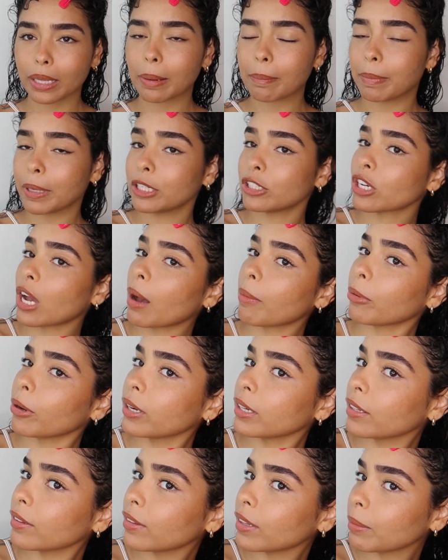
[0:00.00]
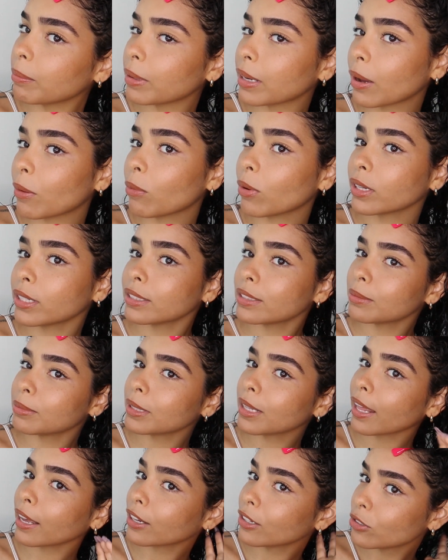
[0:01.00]
like a big chop or anything, but I want it to
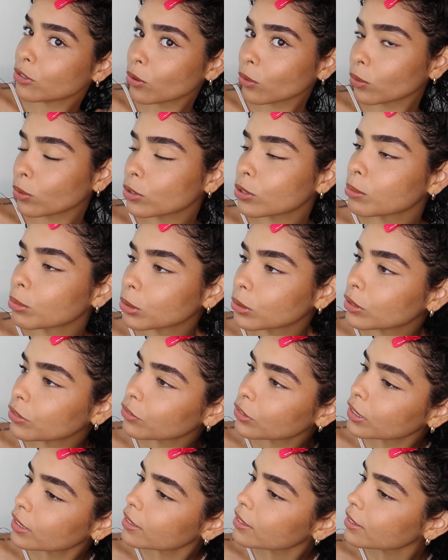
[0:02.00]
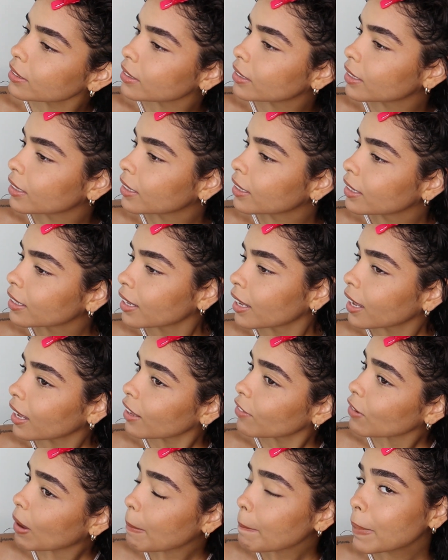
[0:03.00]
be like a noticeable difference.
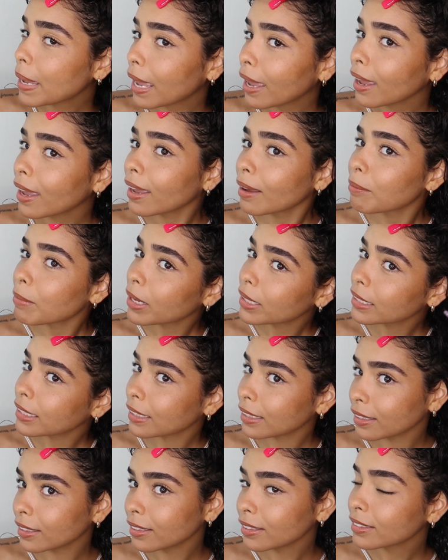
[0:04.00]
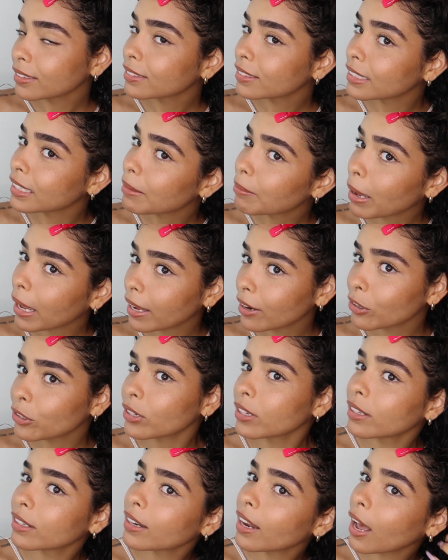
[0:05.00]
If I'm paying money to get my hair
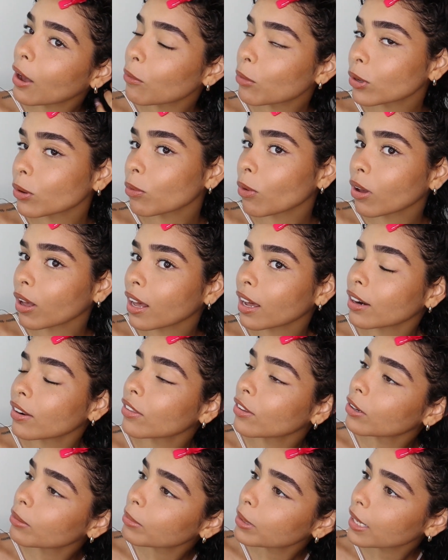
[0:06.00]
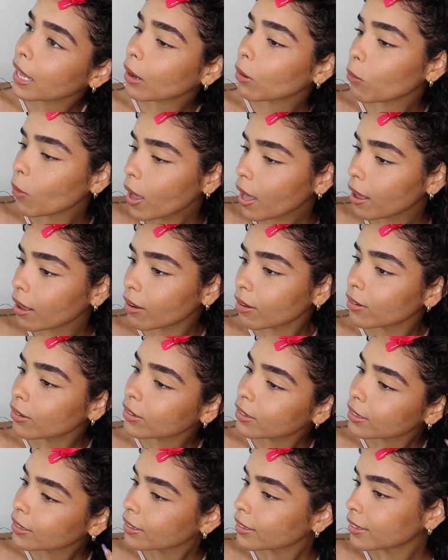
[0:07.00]
done, I want to walk out of there and be like, wow,
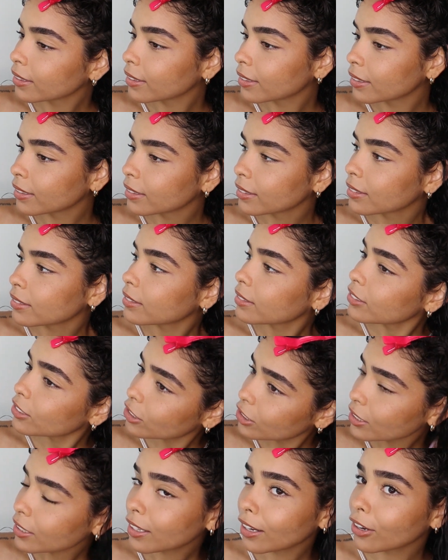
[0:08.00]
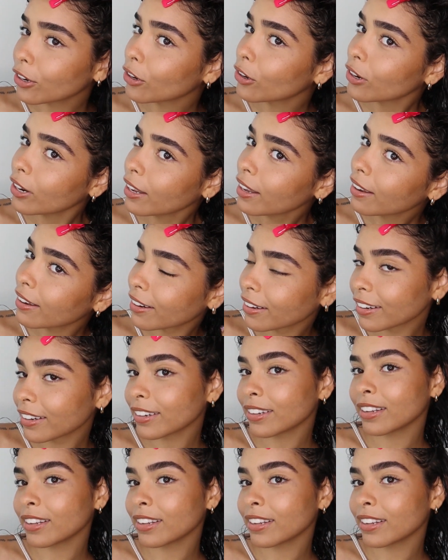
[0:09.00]
she cut her hair.